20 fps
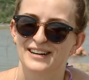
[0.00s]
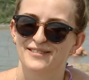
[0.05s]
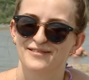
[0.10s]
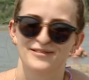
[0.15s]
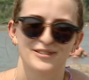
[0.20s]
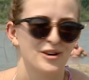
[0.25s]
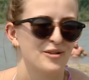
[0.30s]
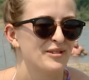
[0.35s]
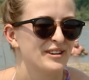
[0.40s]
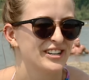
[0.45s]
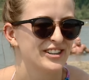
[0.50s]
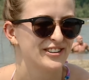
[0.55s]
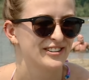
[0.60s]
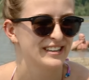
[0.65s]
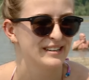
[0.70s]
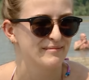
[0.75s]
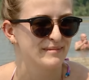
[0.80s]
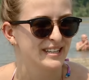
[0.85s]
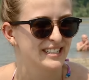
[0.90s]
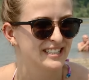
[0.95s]
of knowing your
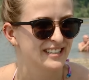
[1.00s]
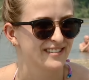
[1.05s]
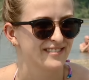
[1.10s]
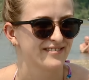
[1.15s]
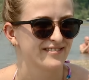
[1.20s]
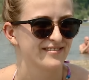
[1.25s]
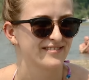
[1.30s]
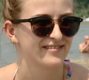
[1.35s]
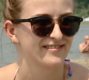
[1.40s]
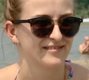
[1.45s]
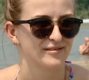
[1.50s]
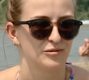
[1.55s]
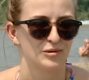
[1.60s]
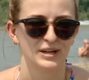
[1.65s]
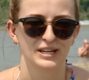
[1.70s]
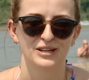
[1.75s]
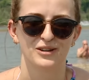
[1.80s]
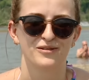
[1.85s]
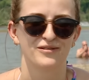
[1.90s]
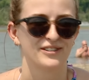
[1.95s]
limit of
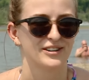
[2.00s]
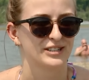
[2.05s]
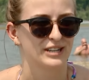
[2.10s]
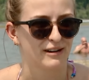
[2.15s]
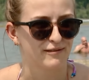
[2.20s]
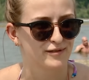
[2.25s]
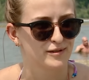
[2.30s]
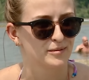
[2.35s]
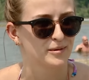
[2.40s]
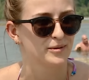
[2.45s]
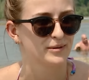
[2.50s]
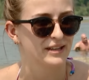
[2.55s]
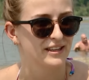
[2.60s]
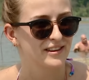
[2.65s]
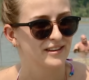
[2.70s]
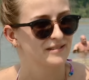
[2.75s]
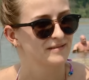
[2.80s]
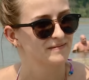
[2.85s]
what you feel comfortable with.